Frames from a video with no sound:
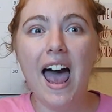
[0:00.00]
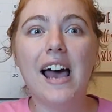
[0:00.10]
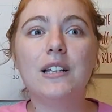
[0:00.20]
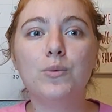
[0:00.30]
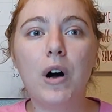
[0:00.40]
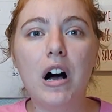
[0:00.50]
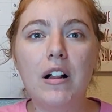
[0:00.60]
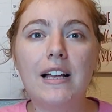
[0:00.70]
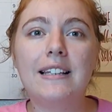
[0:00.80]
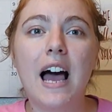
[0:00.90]
as
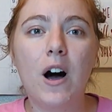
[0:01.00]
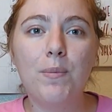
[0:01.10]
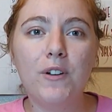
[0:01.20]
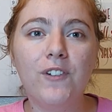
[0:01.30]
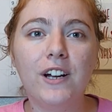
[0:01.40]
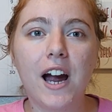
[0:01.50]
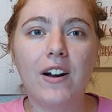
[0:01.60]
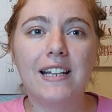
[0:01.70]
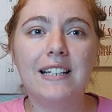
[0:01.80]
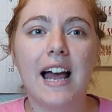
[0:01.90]
well as help you figure
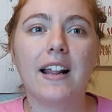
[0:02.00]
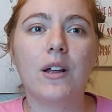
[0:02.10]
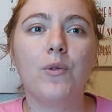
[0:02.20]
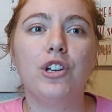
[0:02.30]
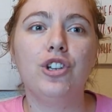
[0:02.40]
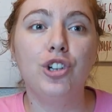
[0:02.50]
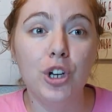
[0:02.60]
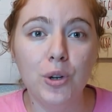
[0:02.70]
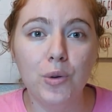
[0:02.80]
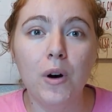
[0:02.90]
out exactly what
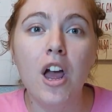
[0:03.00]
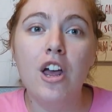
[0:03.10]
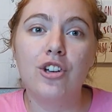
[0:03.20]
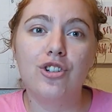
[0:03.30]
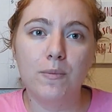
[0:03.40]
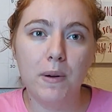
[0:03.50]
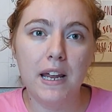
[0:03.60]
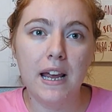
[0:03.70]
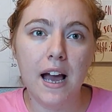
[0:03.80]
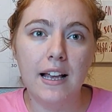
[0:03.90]
you should
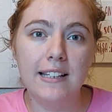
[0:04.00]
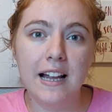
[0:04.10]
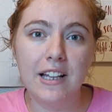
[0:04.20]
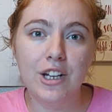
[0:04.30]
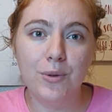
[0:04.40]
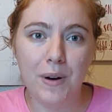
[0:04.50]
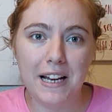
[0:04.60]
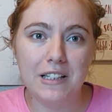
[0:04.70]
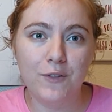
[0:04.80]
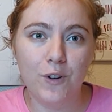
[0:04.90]
be selling your
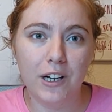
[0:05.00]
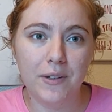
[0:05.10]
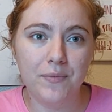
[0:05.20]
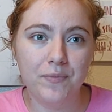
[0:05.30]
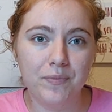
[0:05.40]
rates for.